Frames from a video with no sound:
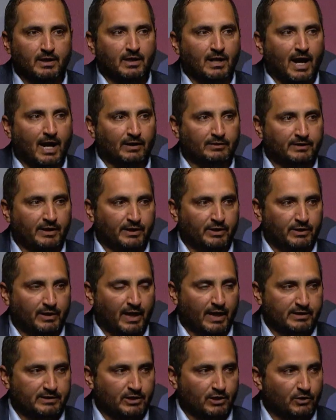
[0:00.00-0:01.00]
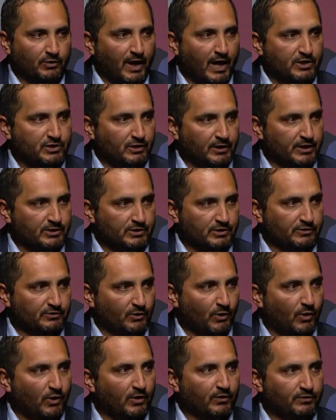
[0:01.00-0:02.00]
I'll tell you guys, congratulations to
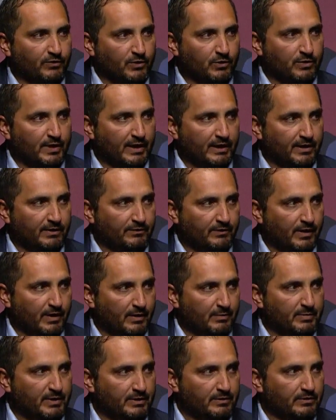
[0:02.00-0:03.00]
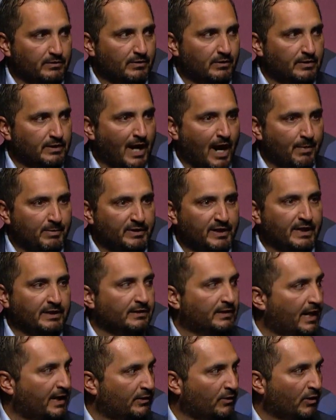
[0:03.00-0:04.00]
all of you that have been nominated
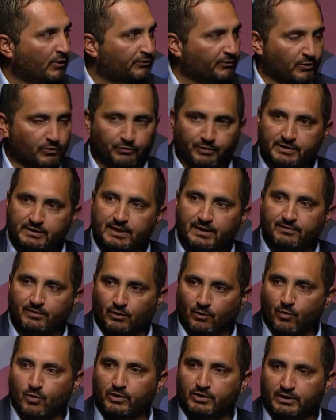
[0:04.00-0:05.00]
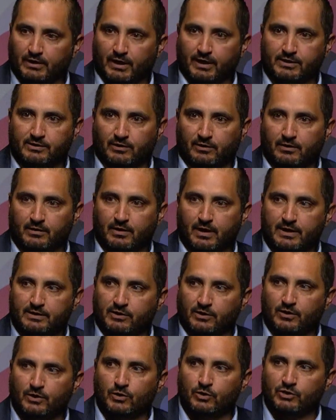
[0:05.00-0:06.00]
and also received an award tonight. It's a
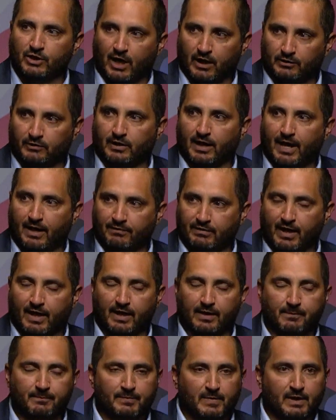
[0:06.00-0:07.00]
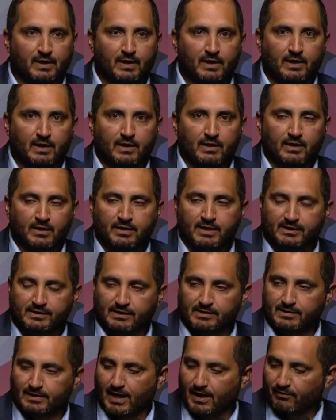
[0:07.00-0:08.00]
huge honor to have that. This
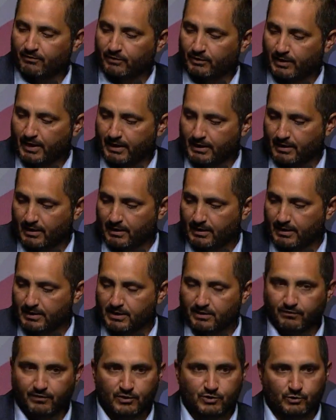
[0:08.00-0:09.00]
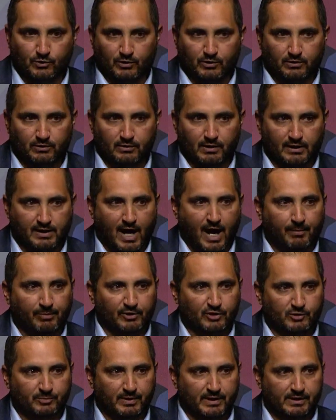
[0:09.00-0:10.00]
is never an individual
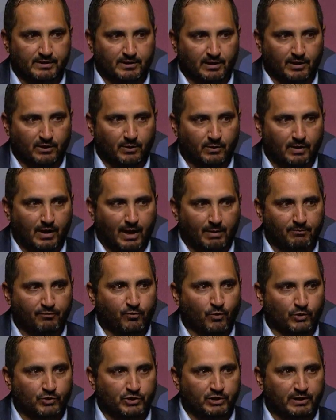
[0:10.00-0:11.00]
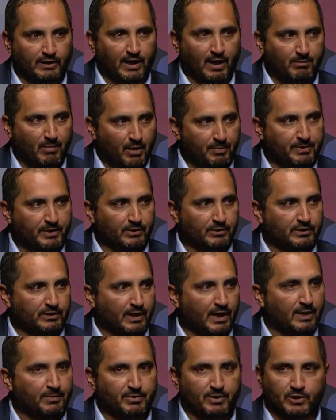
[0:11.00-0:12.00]
accomplishment, so I'm fortunate I'm up here
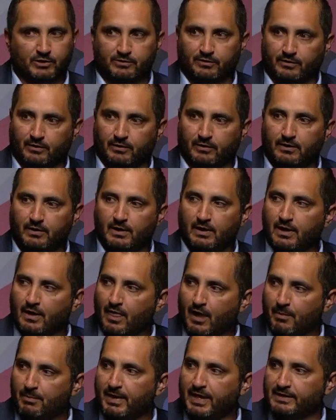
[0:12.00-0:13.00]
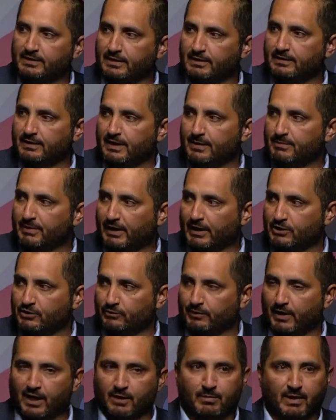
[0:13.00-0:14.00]
tonight because of the amazing team that I
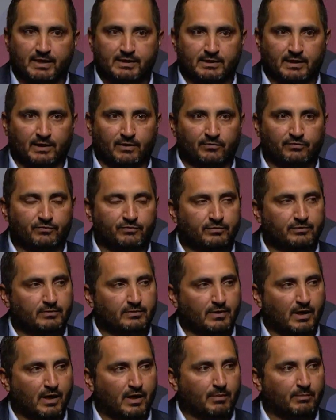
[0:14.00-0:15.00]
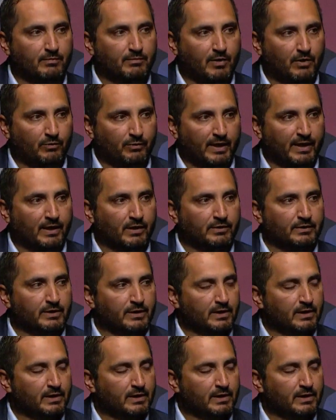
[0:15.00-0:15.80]
surround myself around.